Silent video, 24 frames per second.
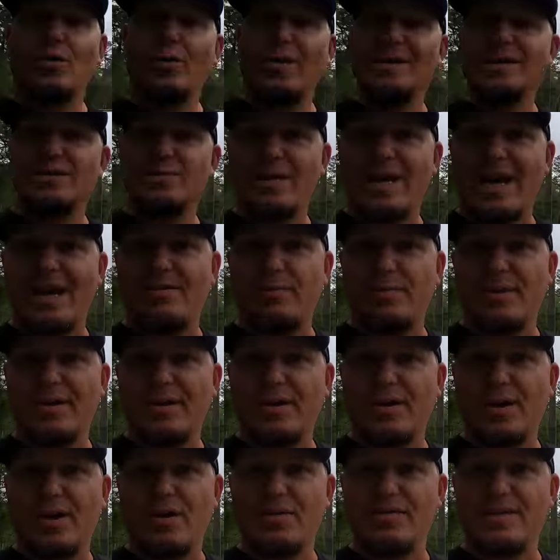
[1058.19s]
The reason we haven't been
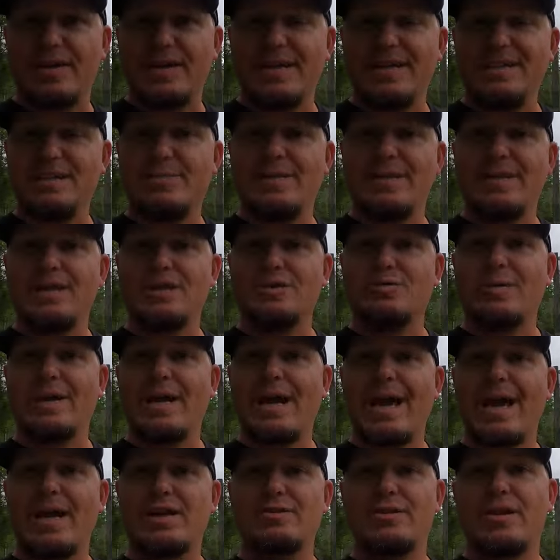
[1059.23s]
in the RV is because
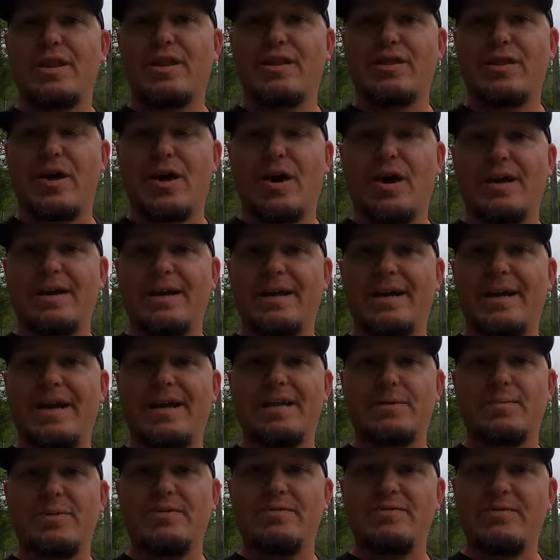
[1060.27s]
we actually thought it
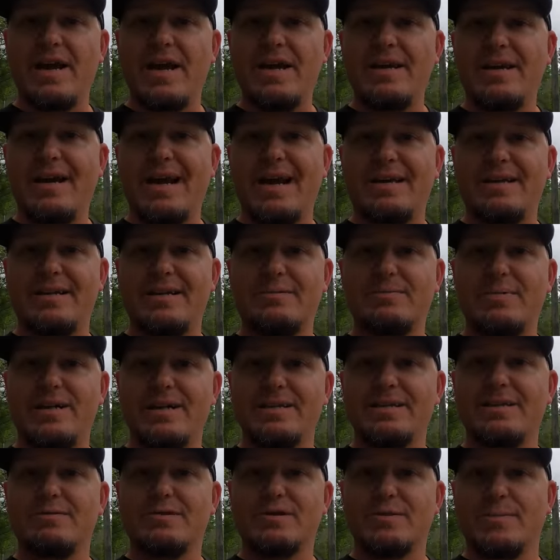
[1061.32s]
had to be vacated
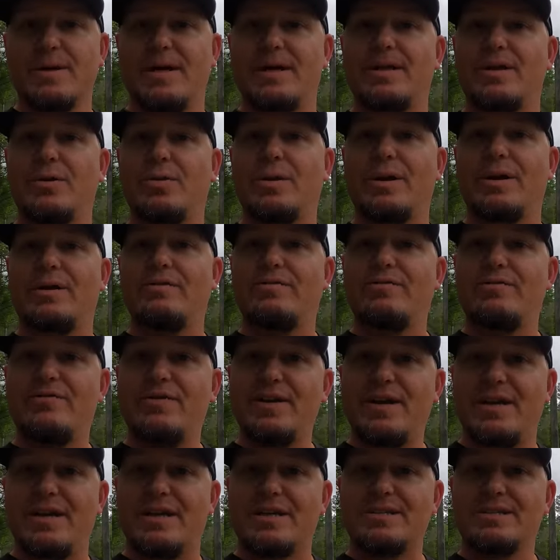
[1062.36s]
because it was about to get
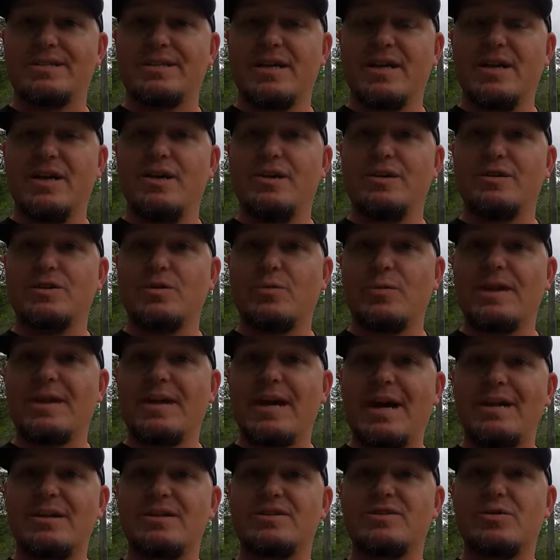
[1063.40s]
fixed. So we
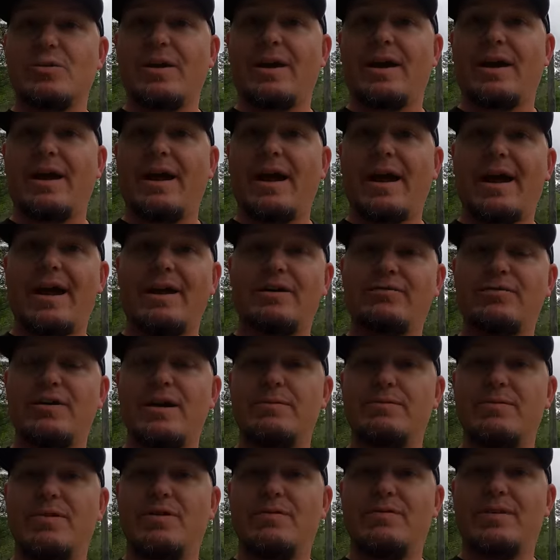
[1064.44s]
kind of sort of
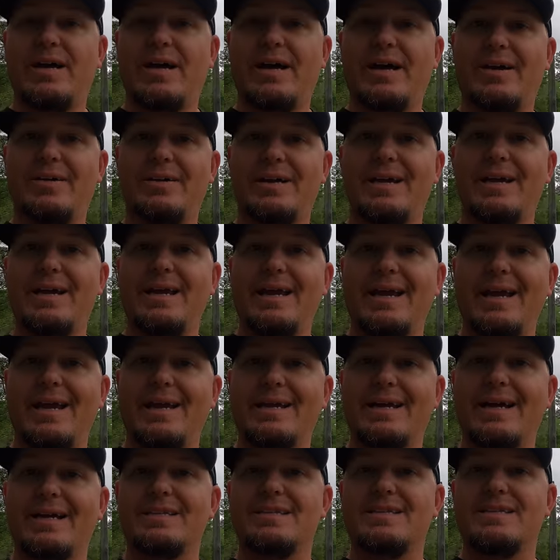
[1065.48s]
halfway moved out
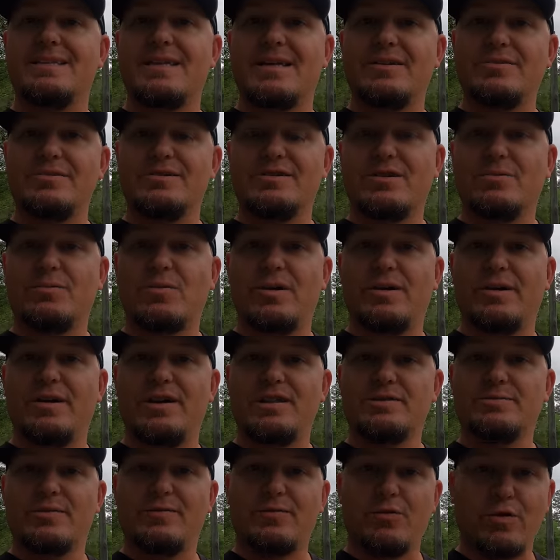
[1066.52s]
and got settled somewhere
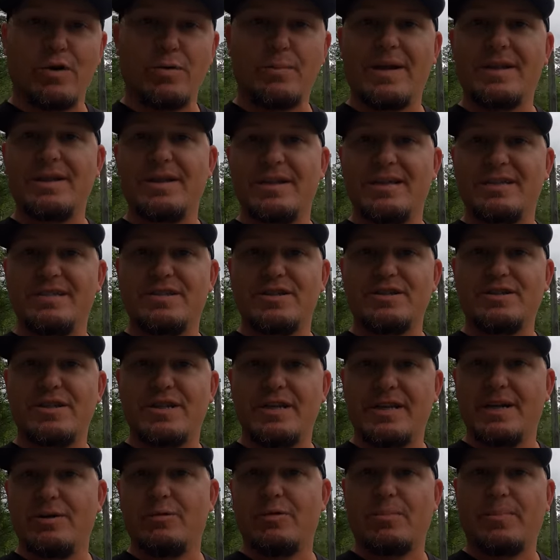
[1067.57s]
else before we made the decision
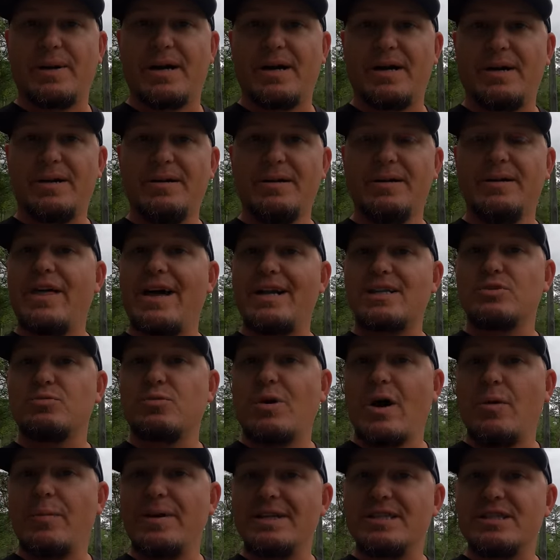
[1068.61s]
to get it repaired. That's
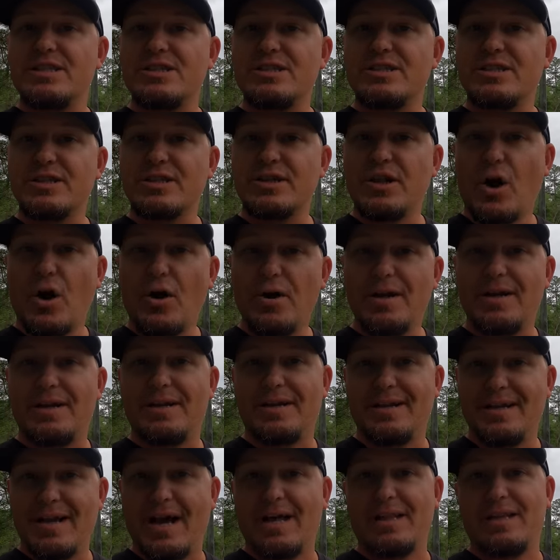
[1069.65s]
why we
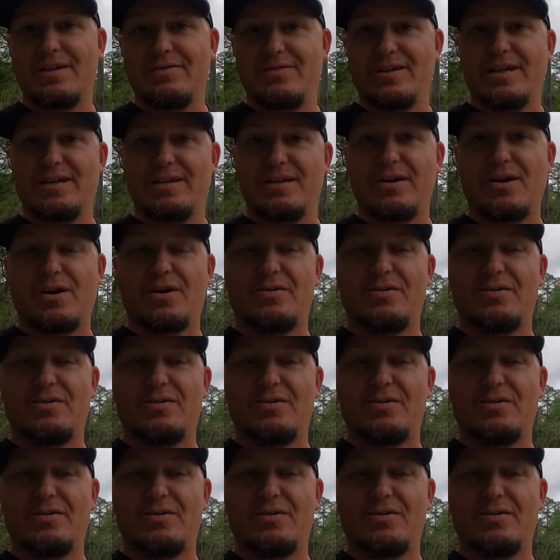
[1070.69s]
started not living in the